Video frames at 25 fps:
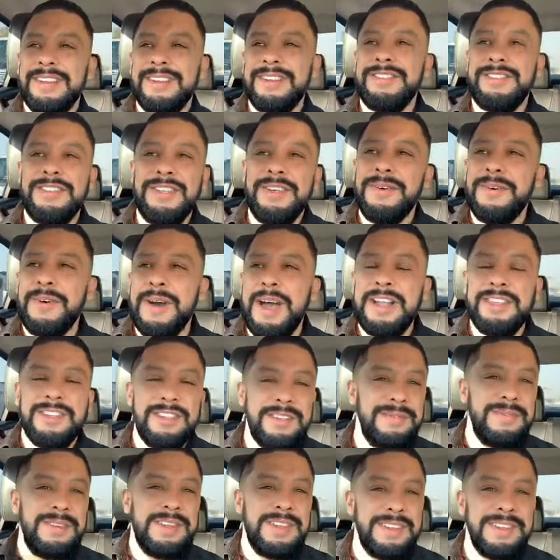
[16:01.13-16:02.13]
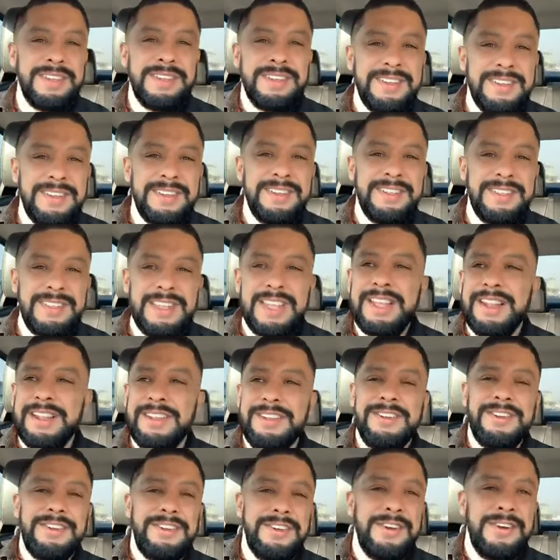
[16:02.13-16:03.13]
You're still watching me. What the
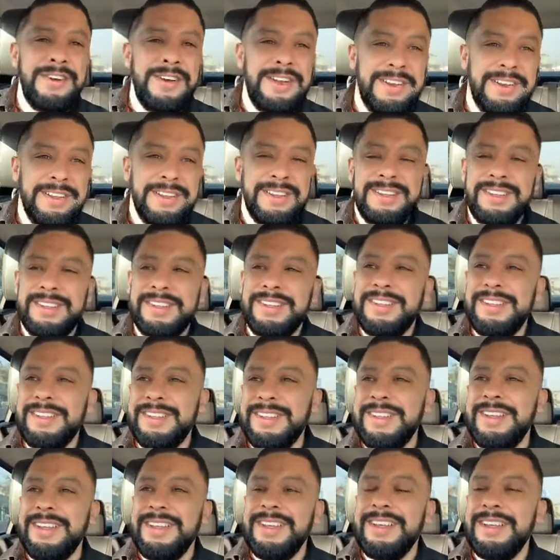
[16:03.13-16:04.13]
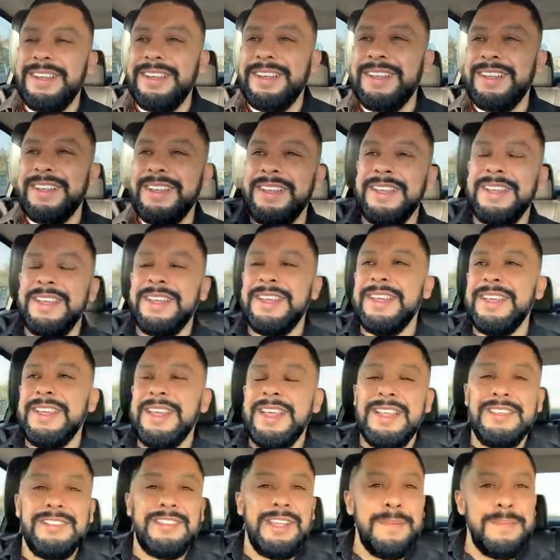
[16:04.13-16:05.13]
hell you're doing?
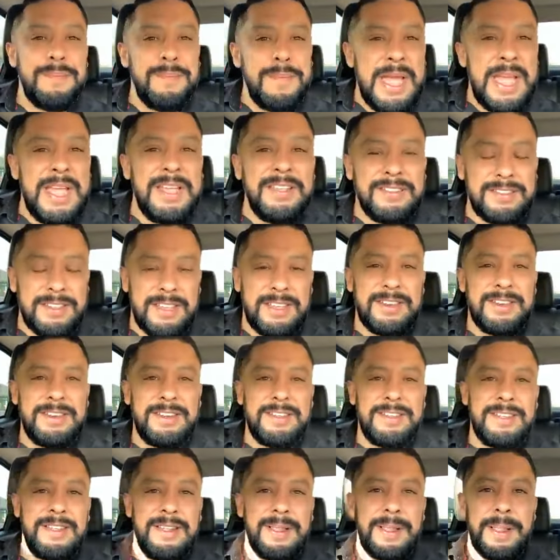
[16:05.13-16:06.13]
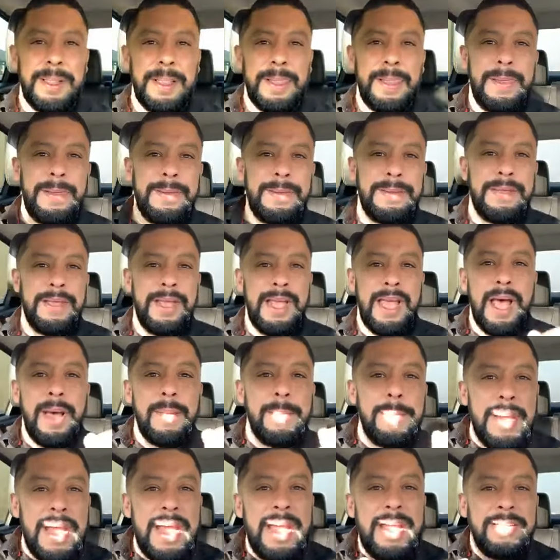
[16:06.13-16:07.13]
It's amazing.
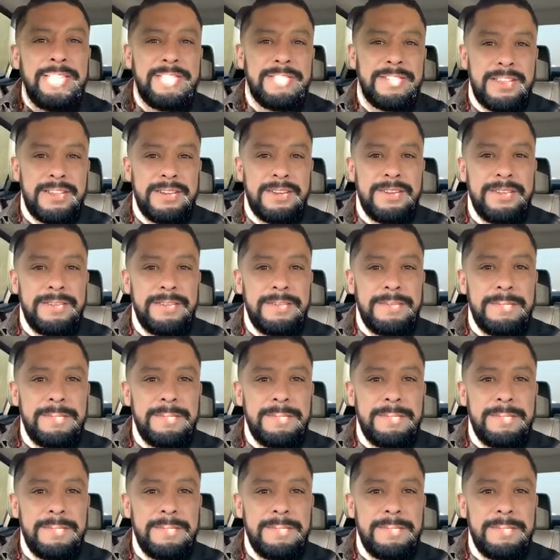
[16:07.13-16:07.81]
Amazing.